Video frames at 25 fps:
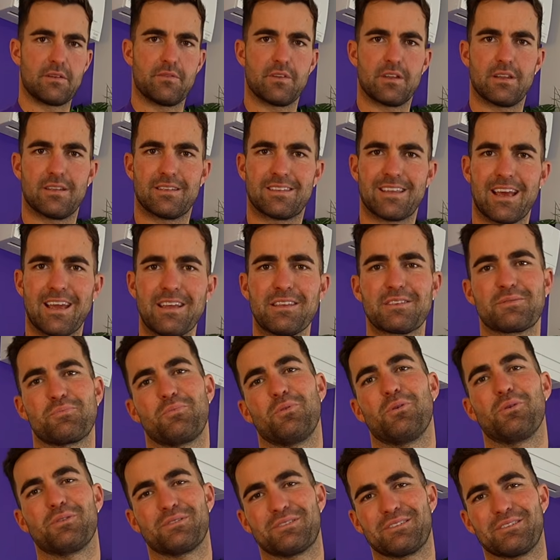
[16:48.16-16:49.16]
even take
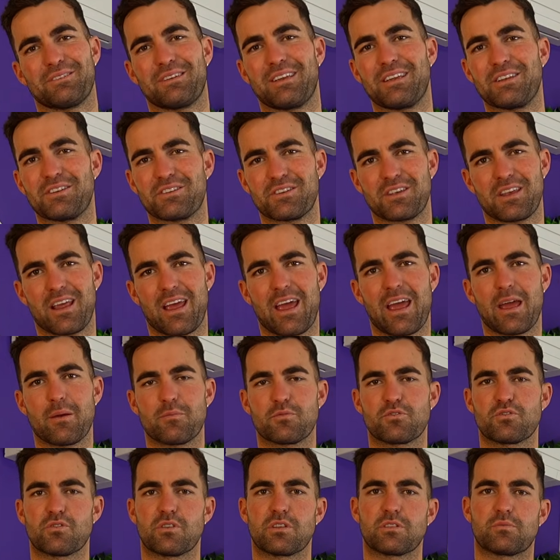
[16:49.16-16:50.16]
sport to injure your
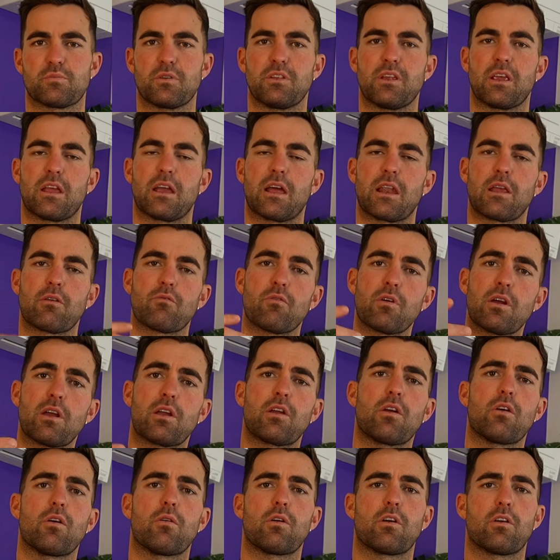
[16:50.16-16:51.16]
hamstrings, but you're getting
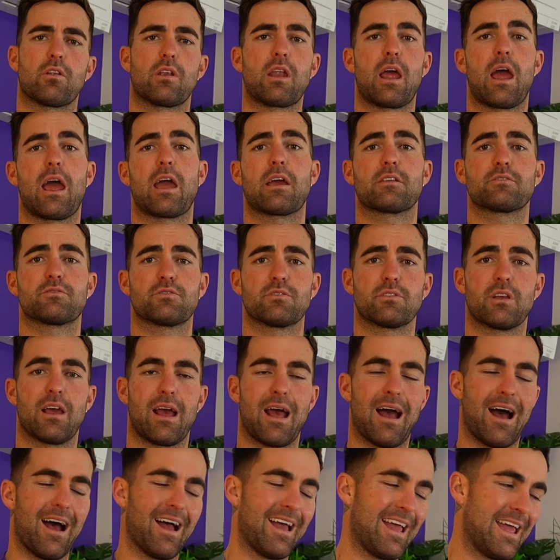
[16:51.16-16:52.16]
recurring
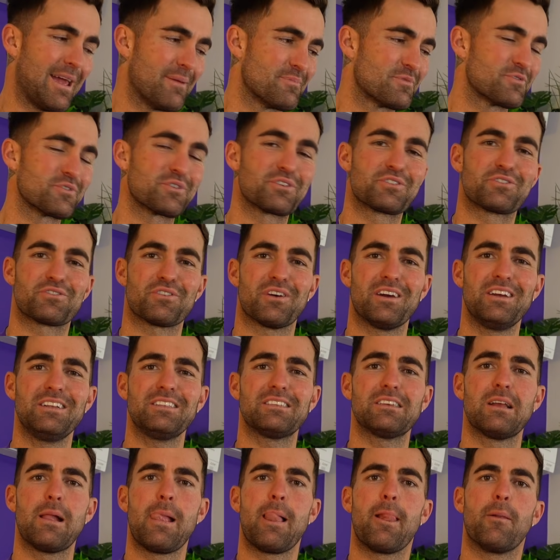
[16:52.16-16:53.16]
hamstring
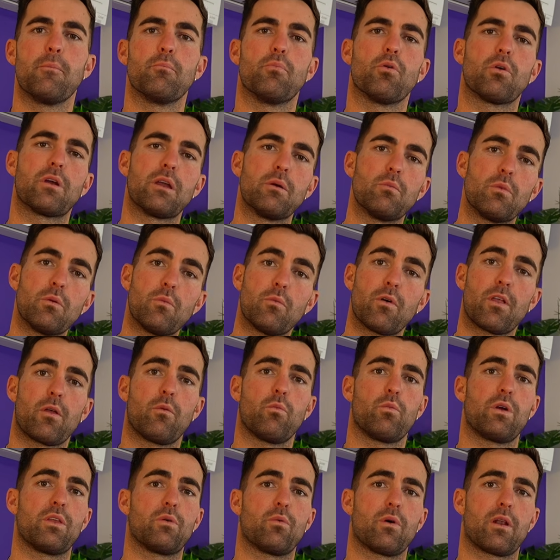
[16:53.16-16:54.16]
strains, book in
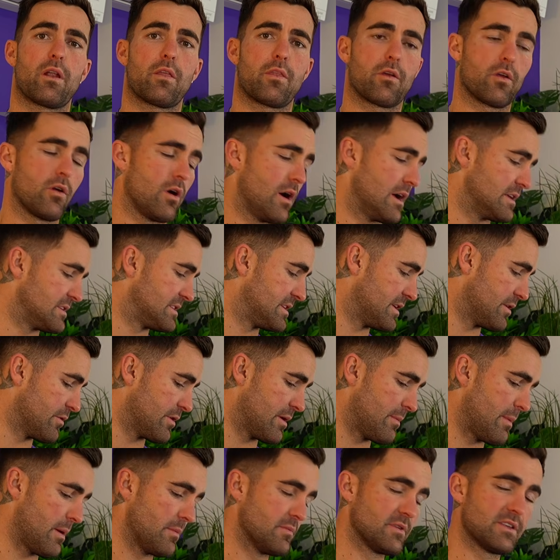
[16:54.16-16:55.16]
with one of the guys here at
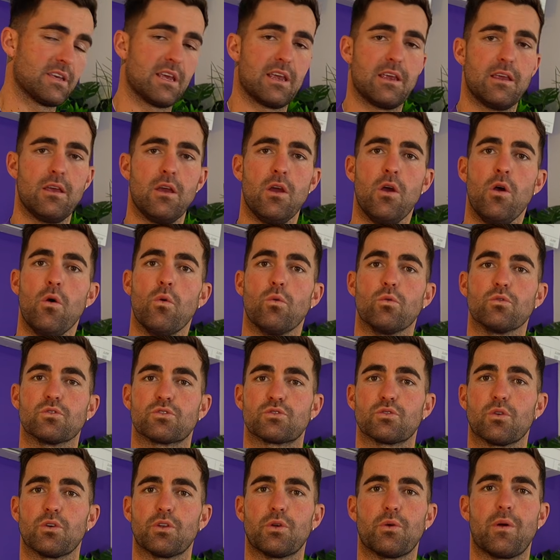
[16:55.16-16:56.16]
MMT. We'll
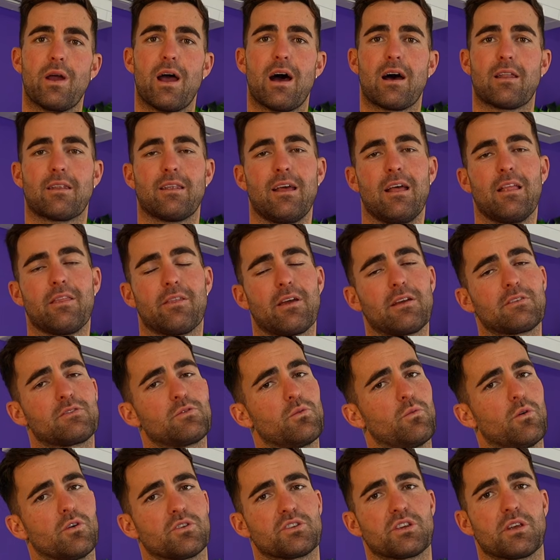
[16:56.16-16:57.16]
sort you out. Thanks for
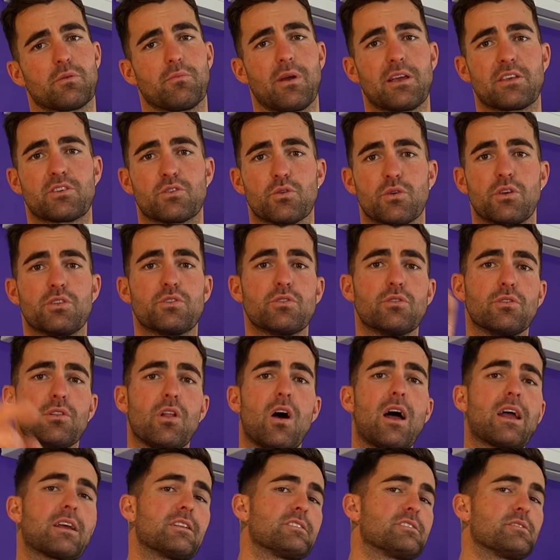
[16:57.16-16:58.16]
watching. Make sure you do
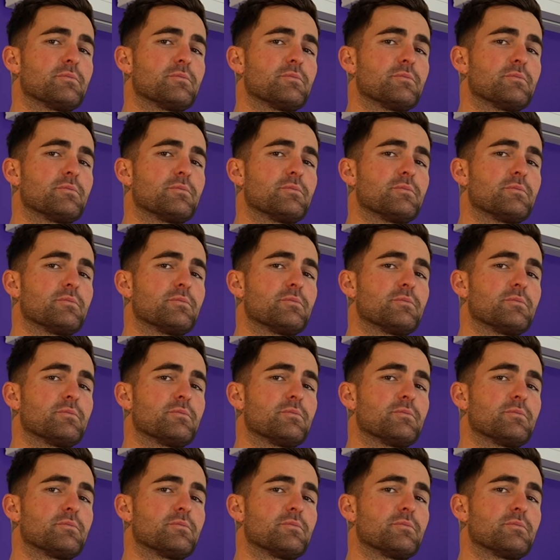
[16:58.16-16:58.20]
like and